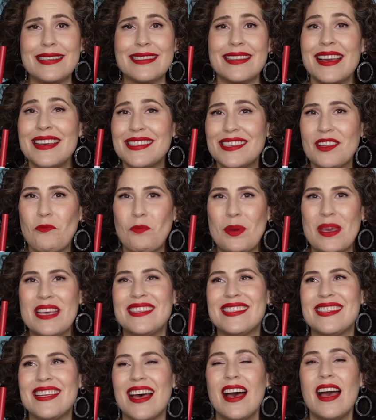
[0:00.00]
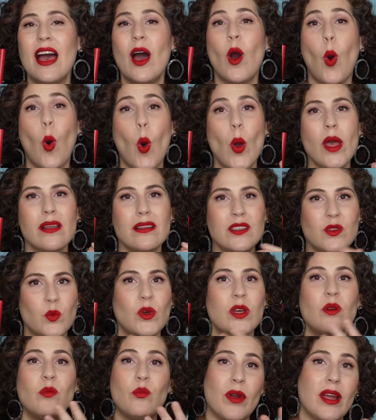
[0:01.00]
slice of pizza. Oils
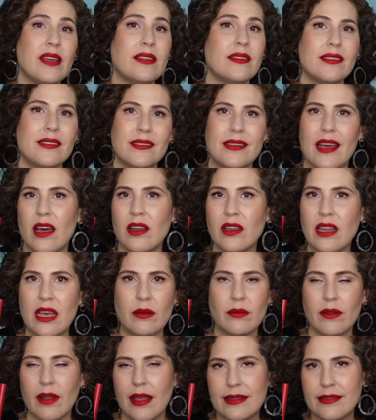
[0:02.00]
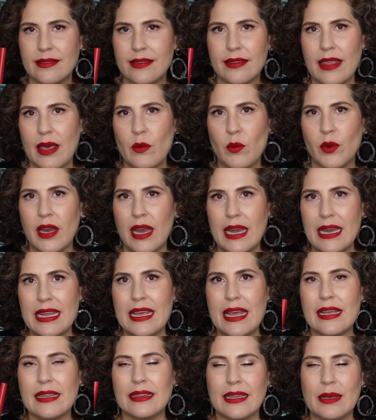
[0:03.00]
will break this down they, as they would
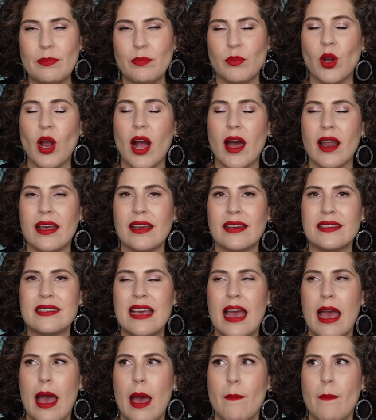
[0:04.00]
any lip product,